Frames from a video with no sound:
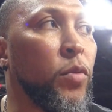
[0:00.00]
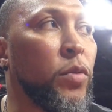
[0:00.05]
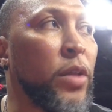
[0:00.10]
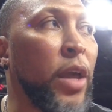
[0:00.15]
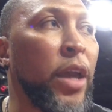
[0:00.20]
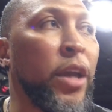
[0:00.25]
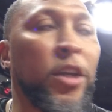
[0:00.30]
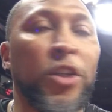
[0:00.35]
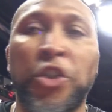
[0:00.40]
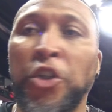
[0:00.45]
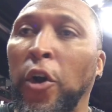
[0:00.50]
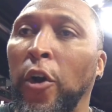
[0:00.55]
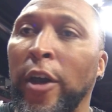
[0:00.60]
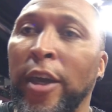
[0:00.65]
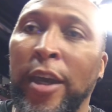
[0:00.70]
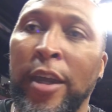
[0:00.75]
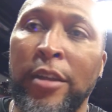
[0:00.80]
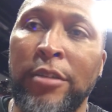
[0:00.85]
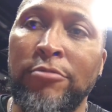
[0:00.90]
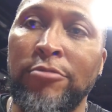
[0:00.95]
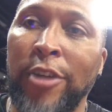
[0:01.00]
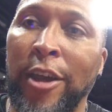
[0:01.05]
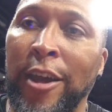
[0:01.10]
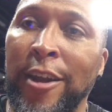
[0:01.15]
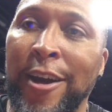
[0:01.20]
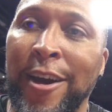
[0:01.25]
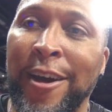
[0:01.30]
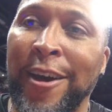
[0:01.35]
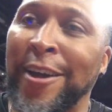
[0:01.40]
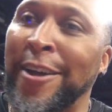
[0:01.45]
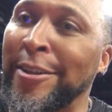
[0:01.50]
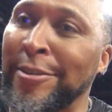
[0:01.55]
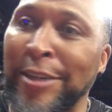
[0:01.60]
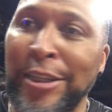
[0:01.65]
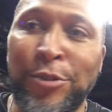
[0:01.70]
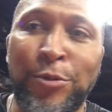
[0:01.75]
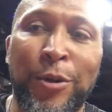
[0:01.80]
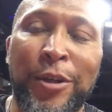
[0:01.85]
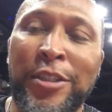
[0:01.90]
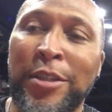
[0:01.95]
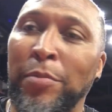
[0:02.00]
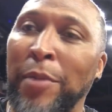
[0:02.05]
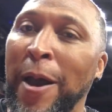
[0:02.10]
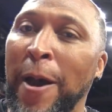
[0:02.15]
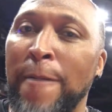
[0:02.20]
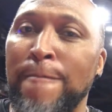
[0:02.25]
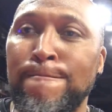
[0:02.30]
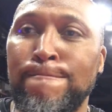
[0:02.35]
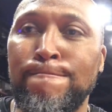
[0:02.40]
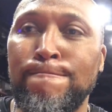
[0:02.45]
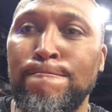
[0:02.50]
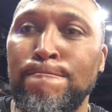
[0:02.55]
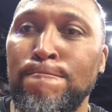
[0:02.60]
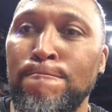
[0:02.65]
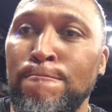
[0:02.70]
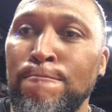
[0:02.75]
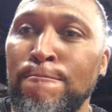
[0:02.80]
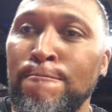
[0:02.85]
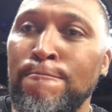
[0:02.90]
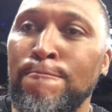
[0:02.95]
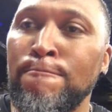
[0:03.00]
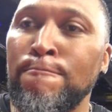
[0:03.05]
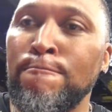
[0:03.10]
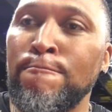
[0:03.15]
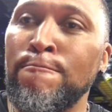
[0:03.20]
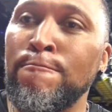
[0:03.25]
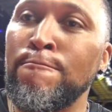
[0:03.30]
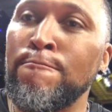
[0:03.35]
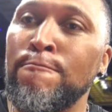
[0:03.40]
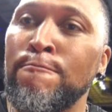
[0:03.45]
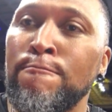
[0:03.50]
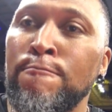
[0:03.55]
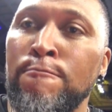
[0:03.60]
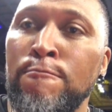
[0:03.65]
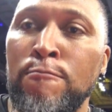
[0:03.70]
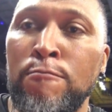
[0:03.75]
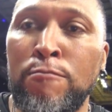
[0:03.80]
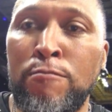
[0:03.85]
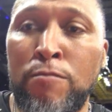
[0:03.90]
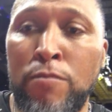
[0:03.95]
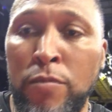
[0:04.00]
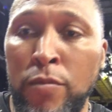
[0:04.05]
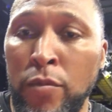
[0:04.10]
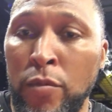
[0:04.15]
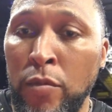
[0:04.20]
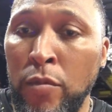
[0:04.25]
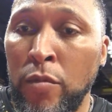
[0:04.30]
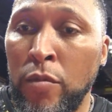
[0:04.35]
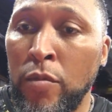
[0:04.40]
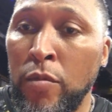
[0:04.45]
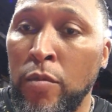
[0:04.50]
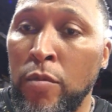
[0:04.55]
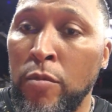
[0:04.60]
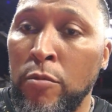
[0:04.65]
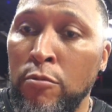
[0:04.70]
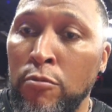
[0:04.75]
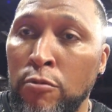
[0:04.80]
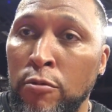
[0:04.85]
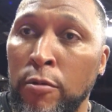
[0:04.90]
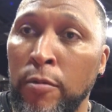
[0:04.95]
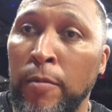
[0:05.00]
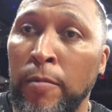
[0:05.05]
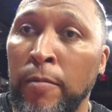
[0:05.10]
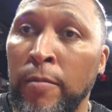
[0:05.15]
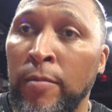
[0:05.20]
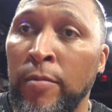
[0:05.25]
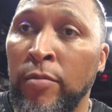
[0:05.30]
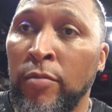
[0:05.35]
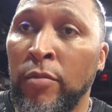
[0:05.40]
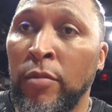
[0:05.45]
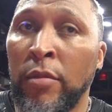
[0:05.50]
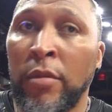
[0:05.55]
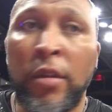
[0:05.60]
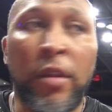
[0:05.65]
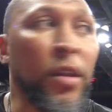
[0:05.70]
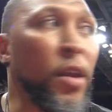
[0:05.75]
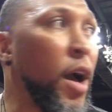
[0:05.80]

they enjoy it, and that's what it's about. All right Who's winning the, tonight? I